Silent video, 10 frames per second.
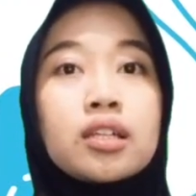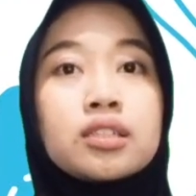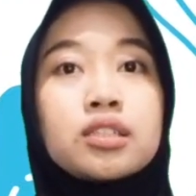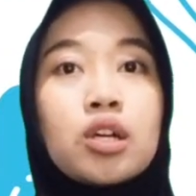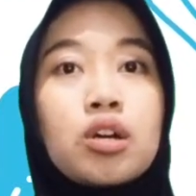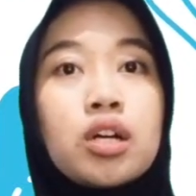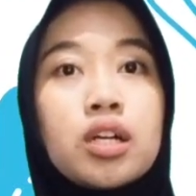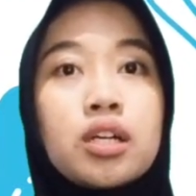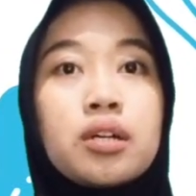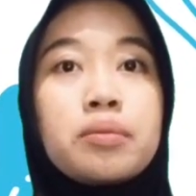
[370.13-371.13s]
So,
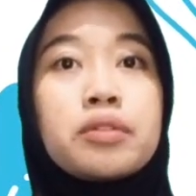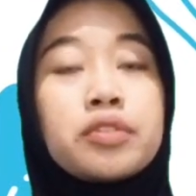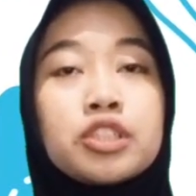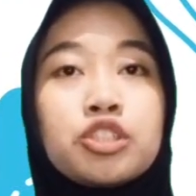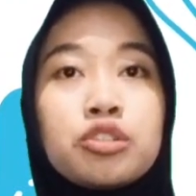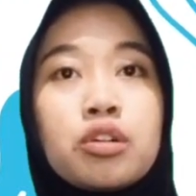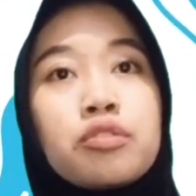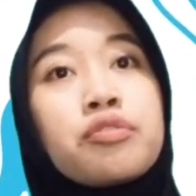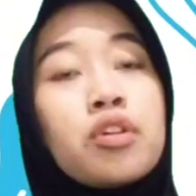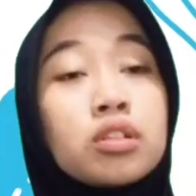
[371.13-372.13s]
main feature
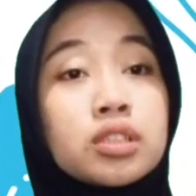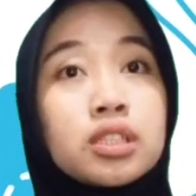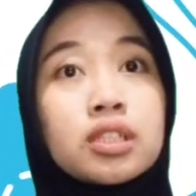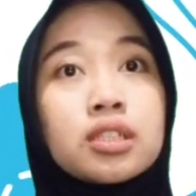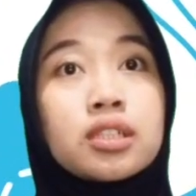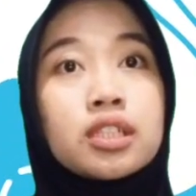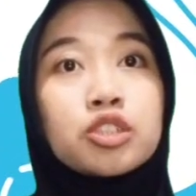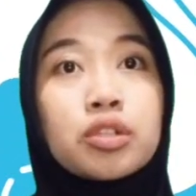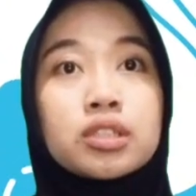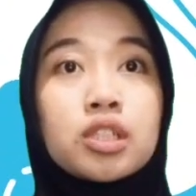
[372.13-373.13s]
follow the
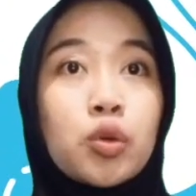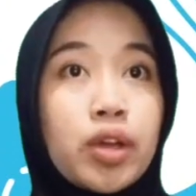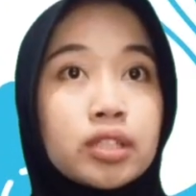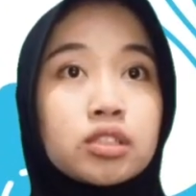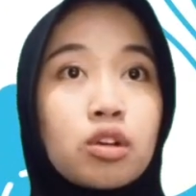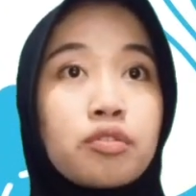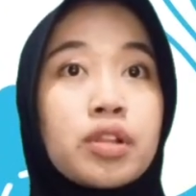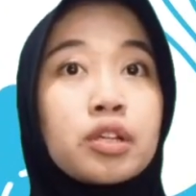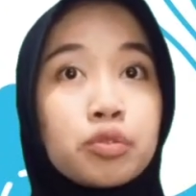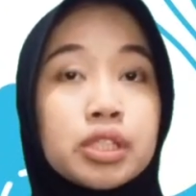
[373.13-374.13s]
natural sequence of
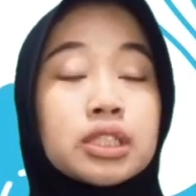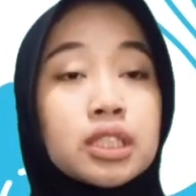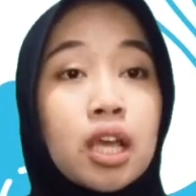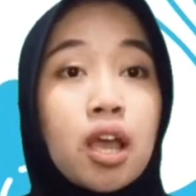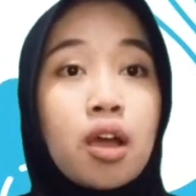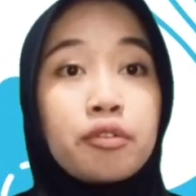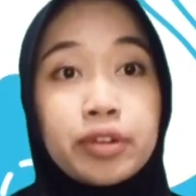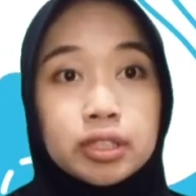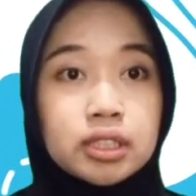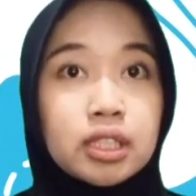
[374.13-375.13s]
language:
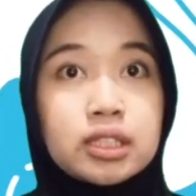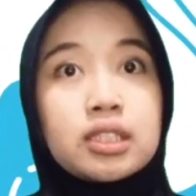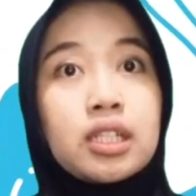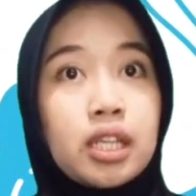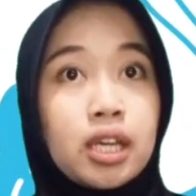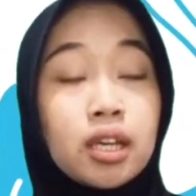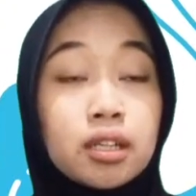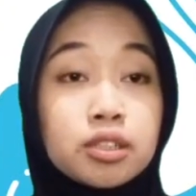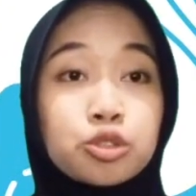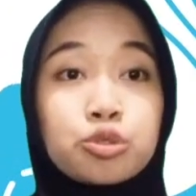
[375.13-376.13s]
first listening,
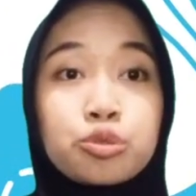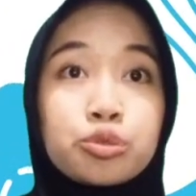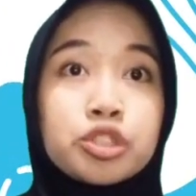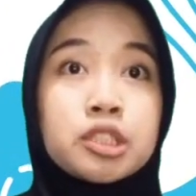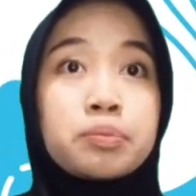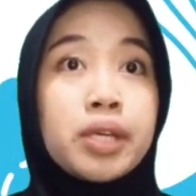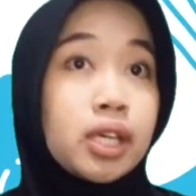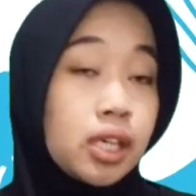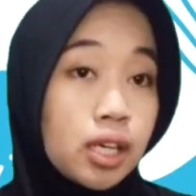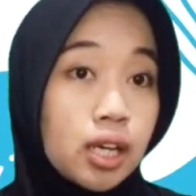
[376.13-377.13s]
2
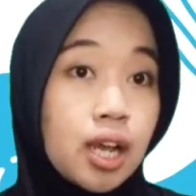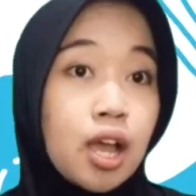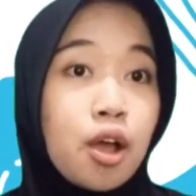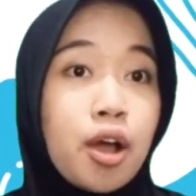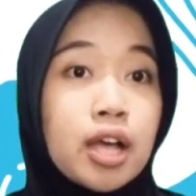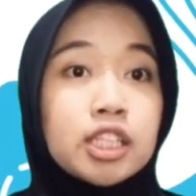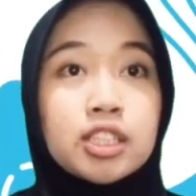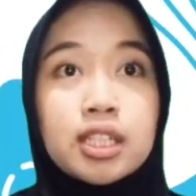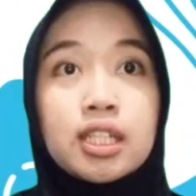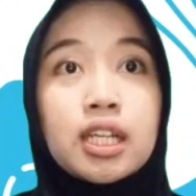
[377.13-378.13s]
speaking,
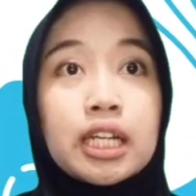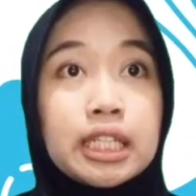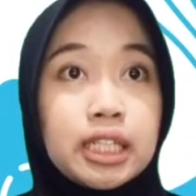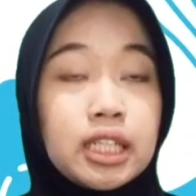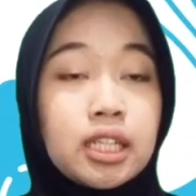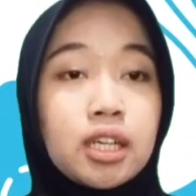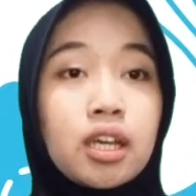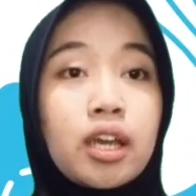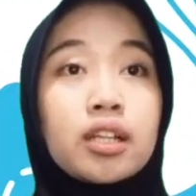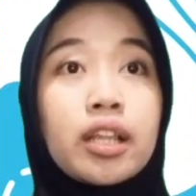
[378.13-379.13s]
3 reading,
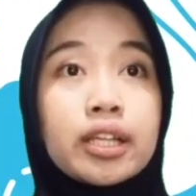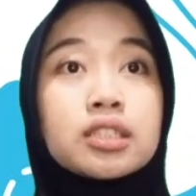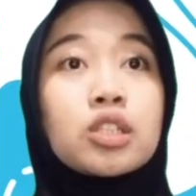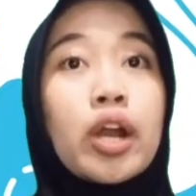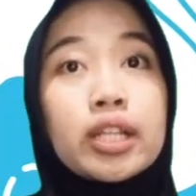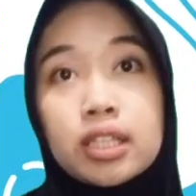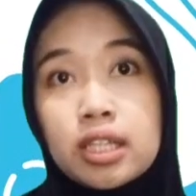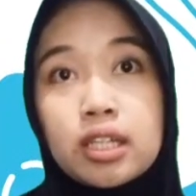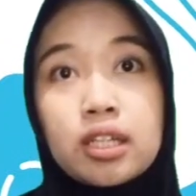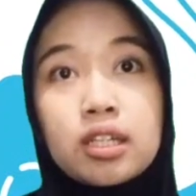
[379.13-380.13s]
and last
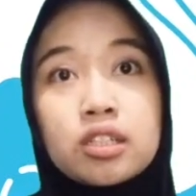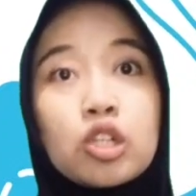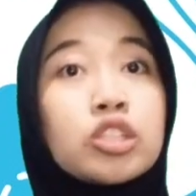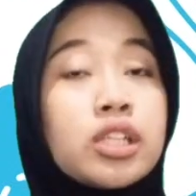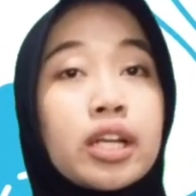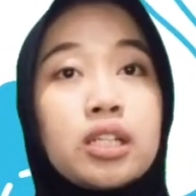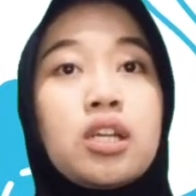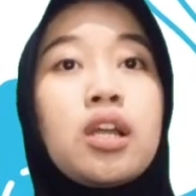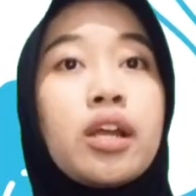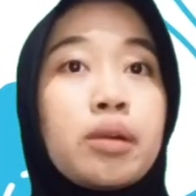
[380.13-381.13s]
writing. No direct
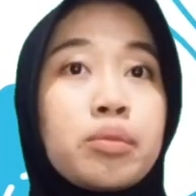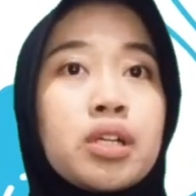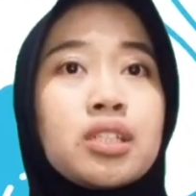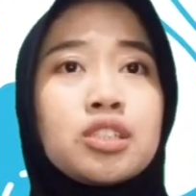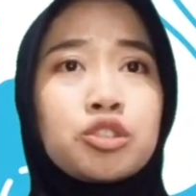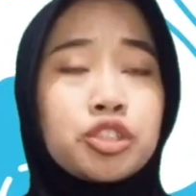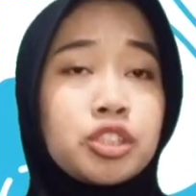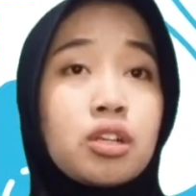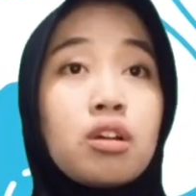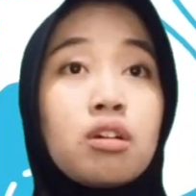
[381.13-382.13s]
grammar
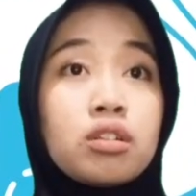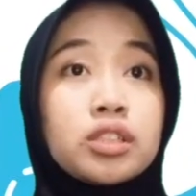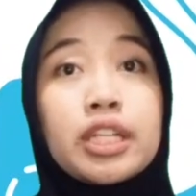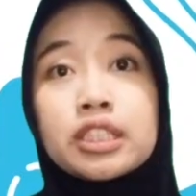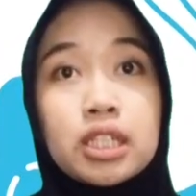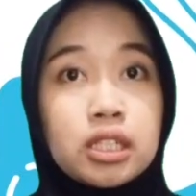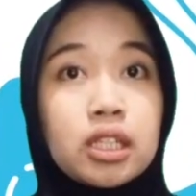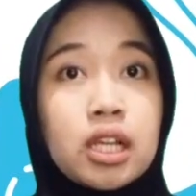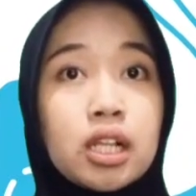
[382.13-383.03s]
instruction or translate.